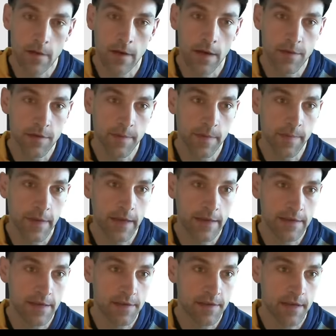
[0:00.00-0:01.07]
I should have been paying
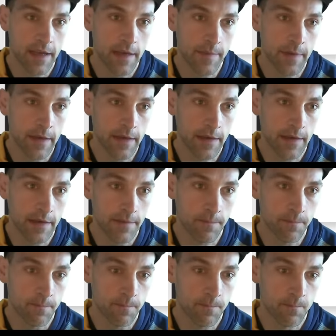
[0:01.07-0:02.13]
attention to how many.
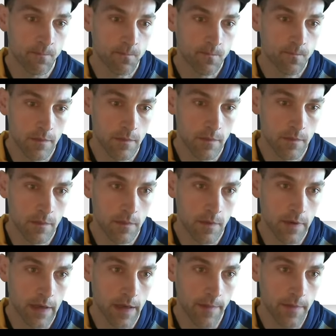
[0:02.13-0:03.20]
Um,
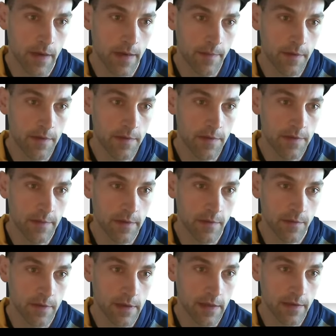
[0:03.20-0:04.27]
yeah, I'm I'm gonna do something
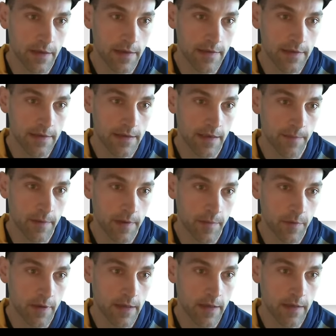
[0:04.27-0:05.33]
really crazy, and I'm gonna
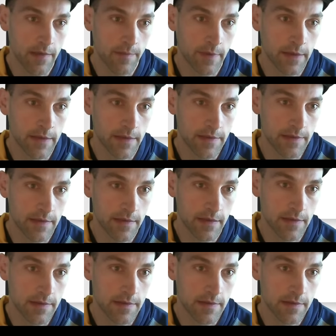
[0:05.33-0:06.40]
bring in my dust to
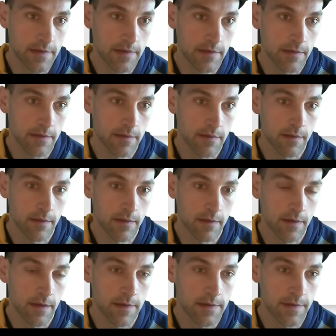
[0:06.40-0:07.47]
dusts.
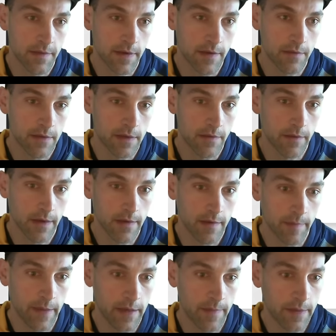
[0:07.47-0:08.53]
If I can really wreck their
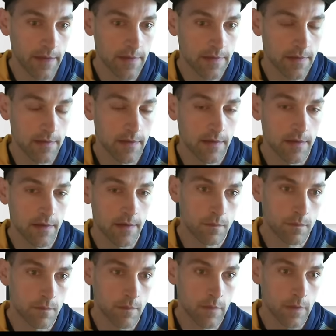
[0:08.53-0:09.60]
mana base,
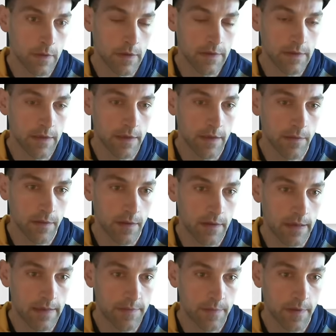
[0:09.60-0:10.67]
so I can get rid of the
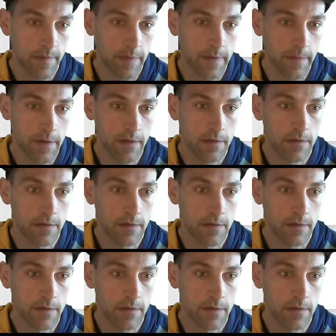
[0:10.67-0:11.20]
last breath, maybe.